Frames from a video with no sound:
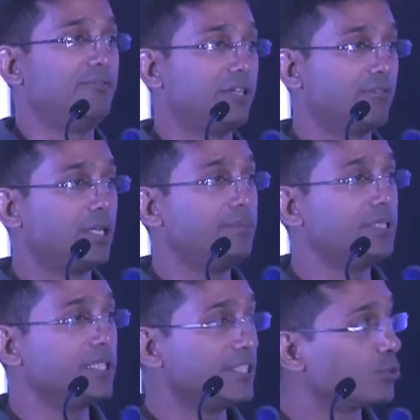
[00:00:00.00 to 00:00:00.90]

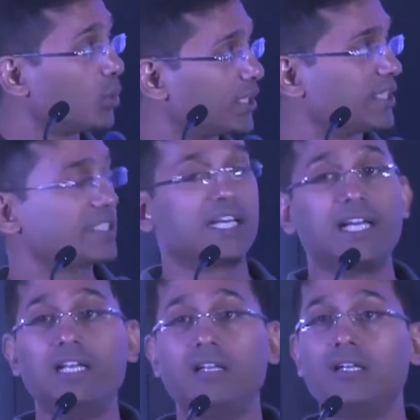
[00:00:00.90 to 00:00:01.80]
developed is
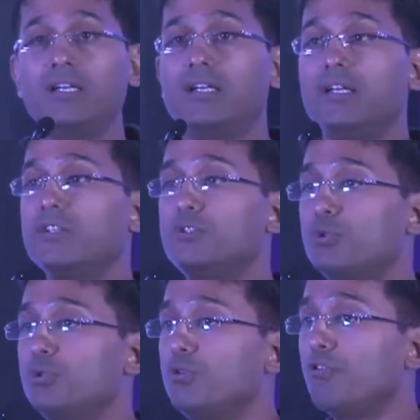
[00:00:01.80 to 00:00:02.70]
versatile
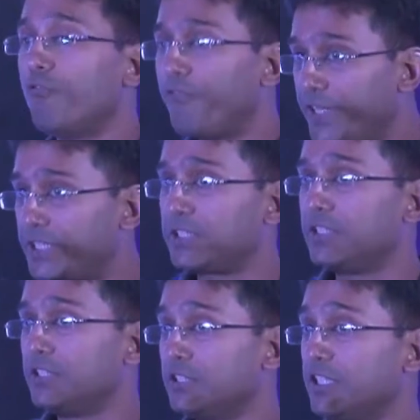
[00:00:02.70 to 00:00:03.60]
to fit
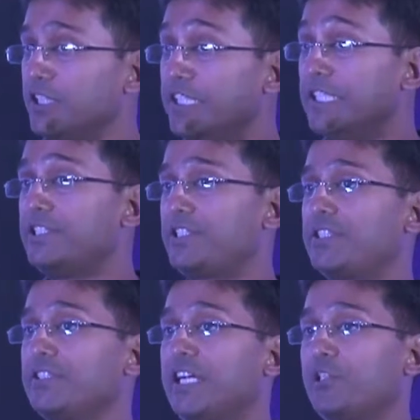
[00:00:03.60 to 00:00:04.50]
the needs
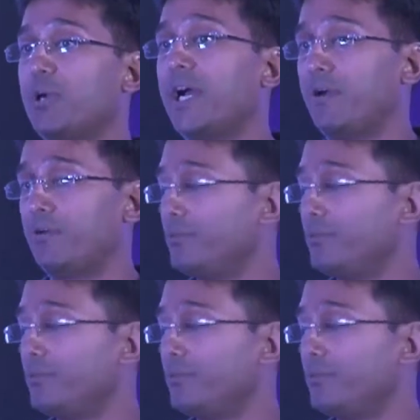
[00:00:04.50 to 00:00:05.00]
that you have.